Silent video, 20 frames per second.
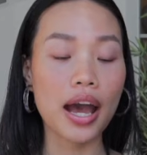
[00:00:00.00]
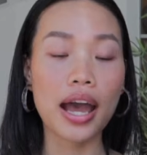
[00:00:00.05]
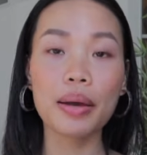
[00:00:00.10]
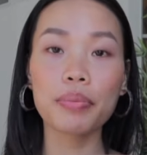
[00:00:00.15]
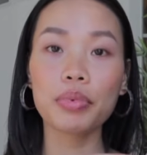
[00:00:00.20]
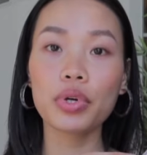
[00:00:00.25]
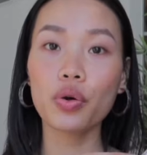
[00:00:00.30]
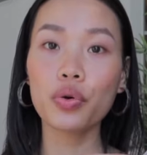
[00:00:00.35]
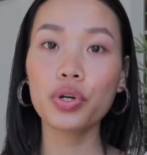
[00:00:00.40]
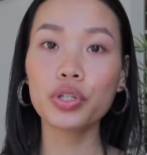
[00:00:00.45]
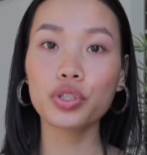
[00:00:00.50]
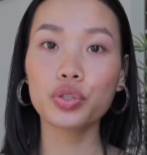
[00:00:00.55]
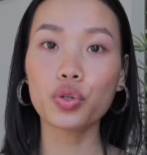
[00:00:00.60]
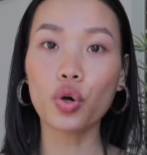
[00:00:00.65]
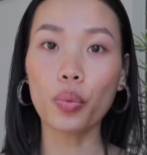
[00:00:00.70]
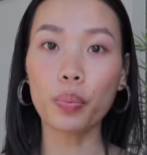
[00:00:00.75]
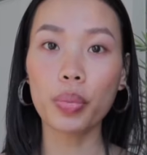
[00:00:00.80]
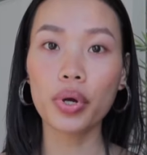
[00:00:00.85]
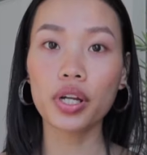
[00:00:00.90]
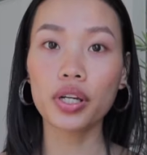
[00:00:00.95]
I'm going to
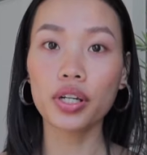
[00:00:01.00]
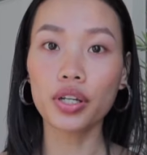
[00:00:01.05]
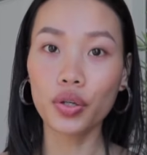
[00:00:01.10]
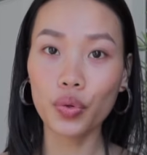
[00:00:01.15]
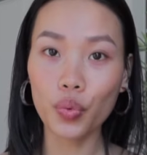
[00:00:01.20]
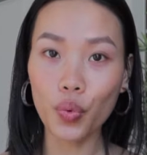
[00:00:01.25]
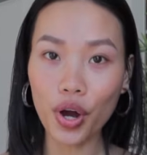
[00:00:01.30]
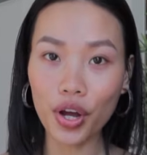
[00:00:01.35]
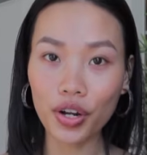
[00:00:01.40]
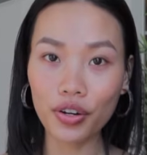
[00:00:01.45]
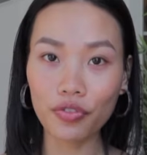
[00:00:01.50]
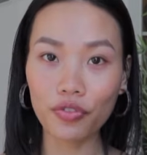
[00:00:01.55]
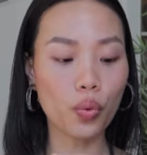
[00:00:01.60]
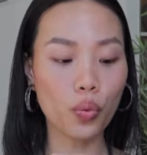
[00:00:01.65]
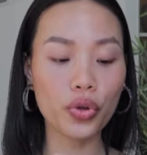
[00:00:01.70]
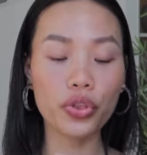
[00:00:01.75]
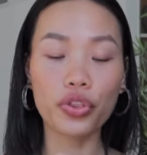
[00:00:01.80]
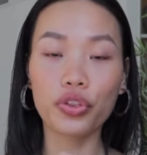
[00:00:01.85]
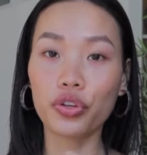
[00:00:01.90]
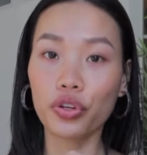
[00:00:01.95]
open a new one
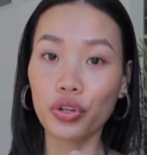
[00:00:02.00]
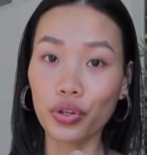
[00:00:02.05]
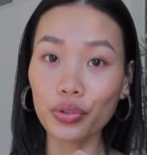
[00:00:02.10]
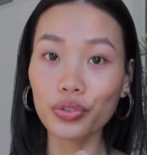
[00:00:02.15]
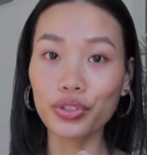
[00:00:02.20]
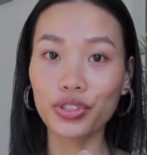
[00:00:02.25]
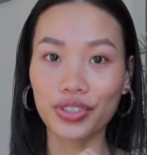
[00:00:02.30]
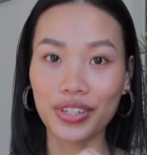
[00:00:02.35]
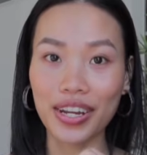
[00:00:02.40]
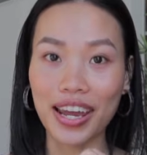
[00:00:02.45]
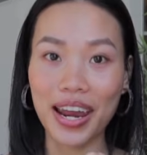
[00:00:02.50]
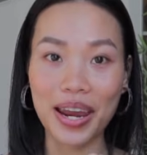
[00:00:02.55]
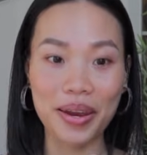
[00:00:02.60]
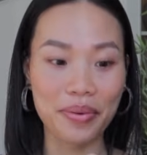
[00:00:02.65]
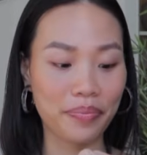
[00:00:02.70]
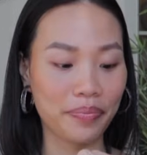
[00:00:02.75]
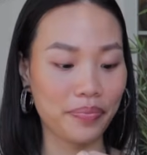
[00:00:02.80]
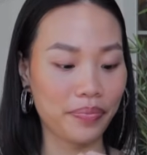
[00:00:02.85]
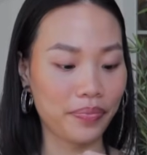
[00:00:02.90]
with you today.